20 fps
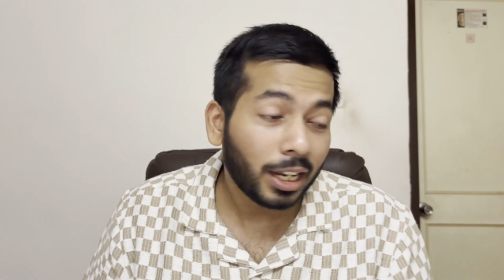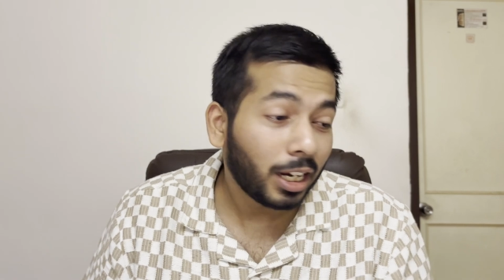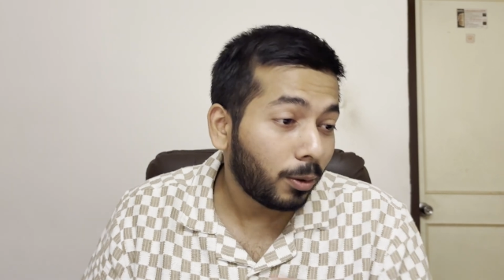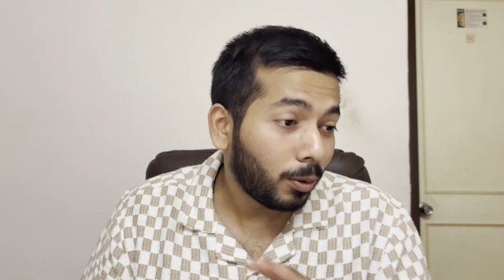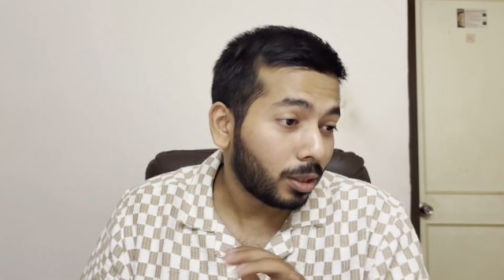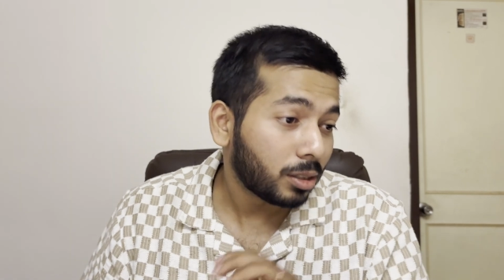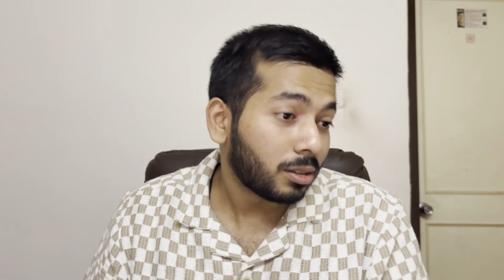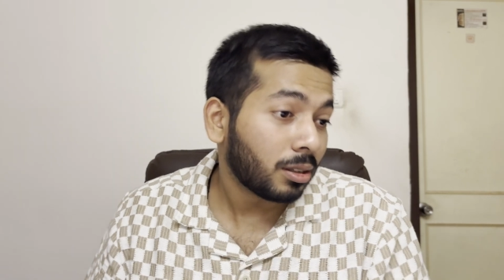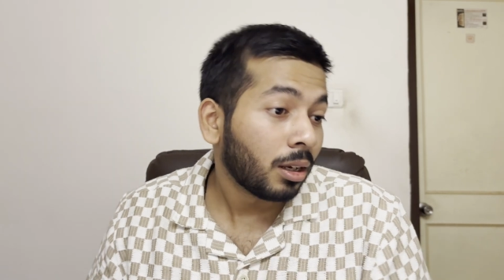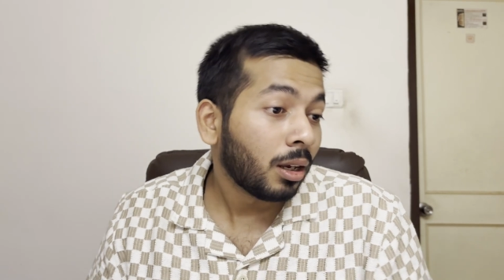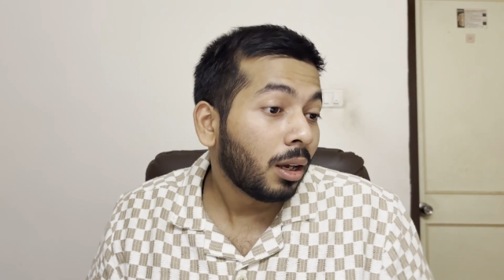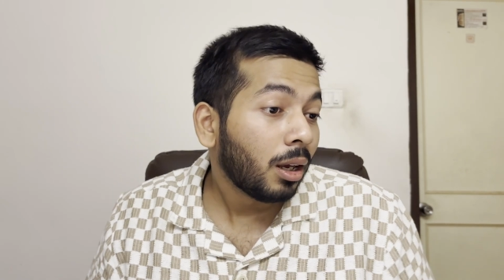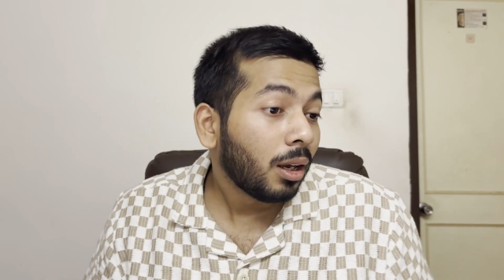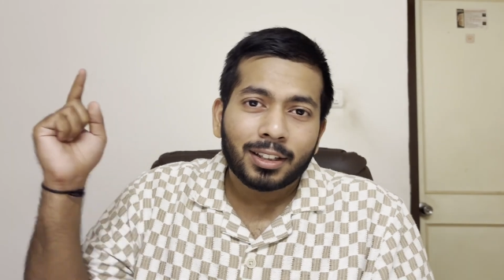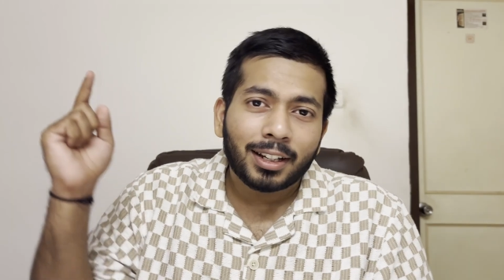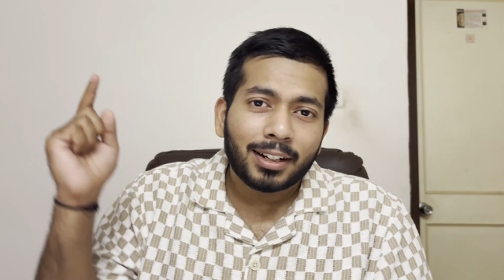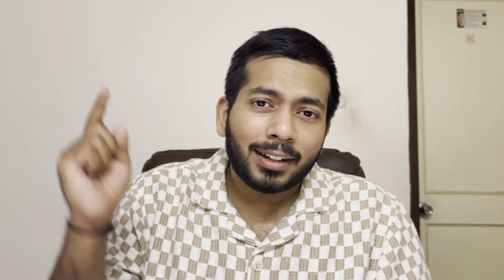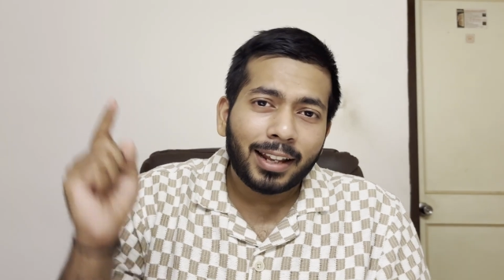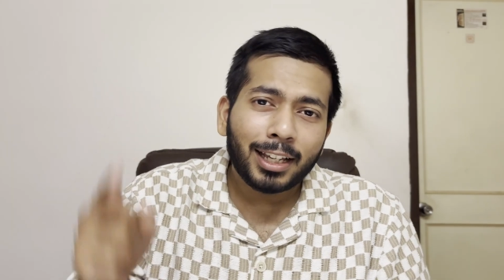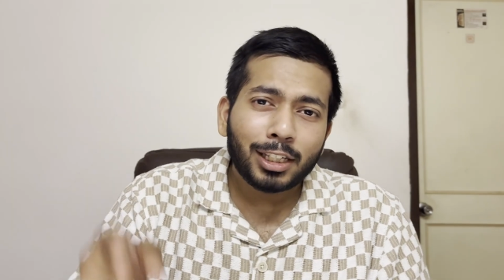Anyways,
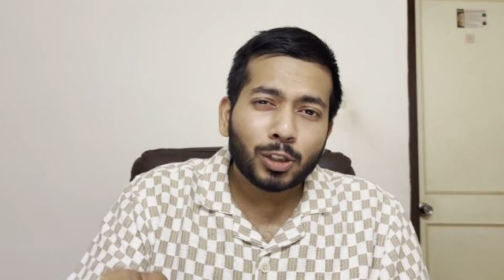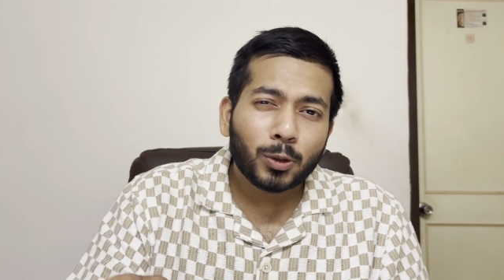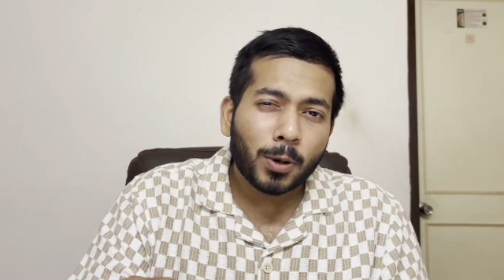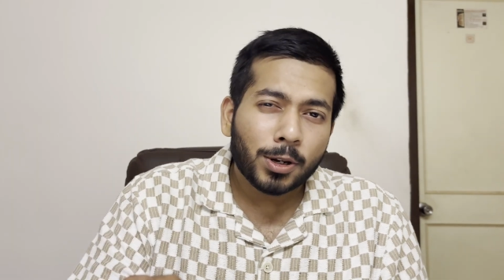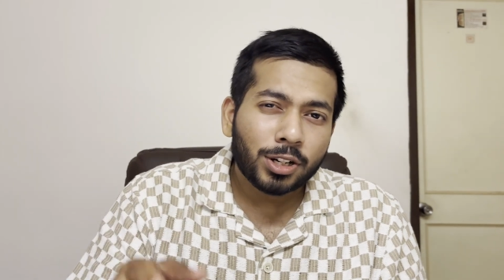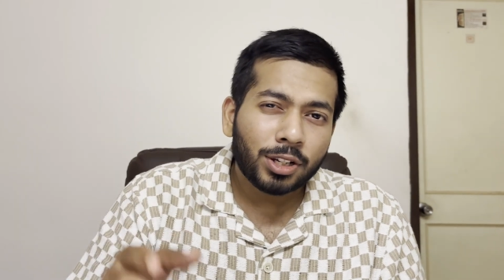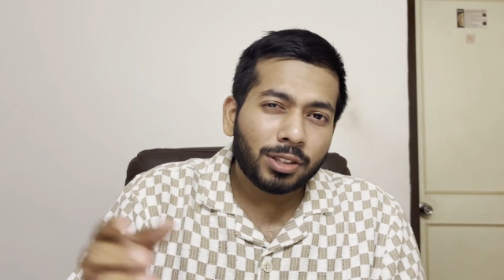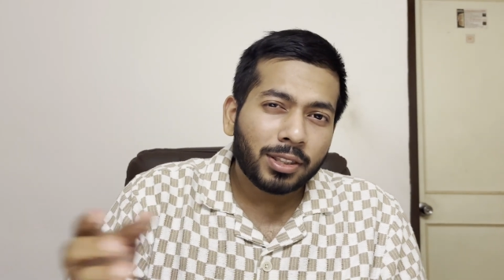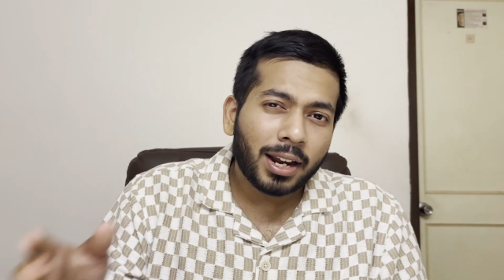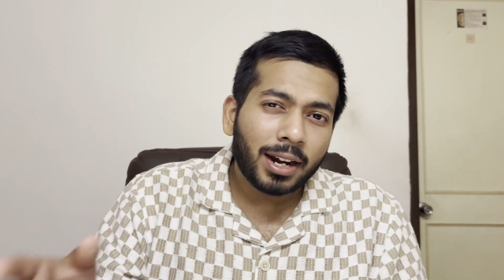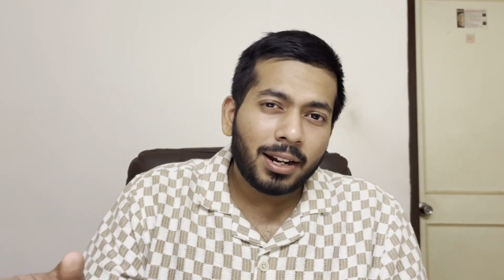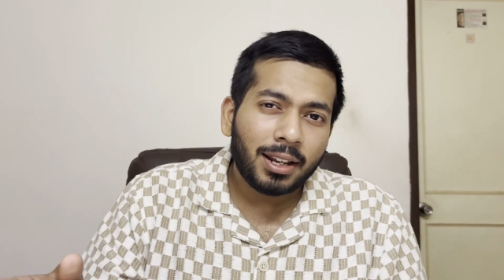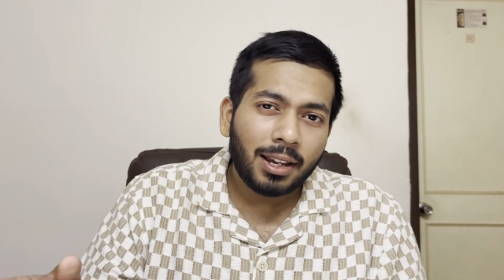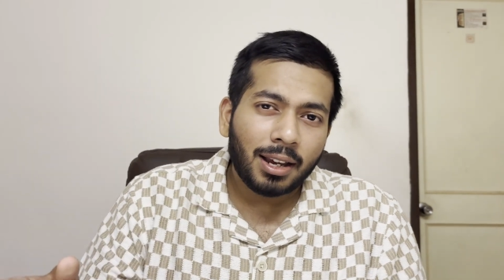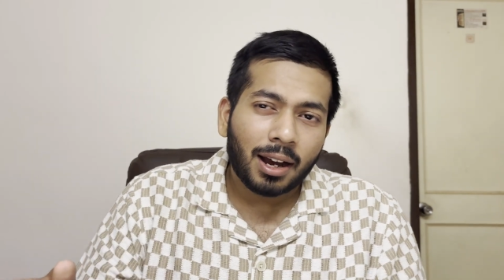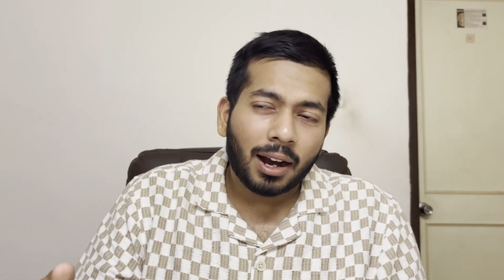the next question that he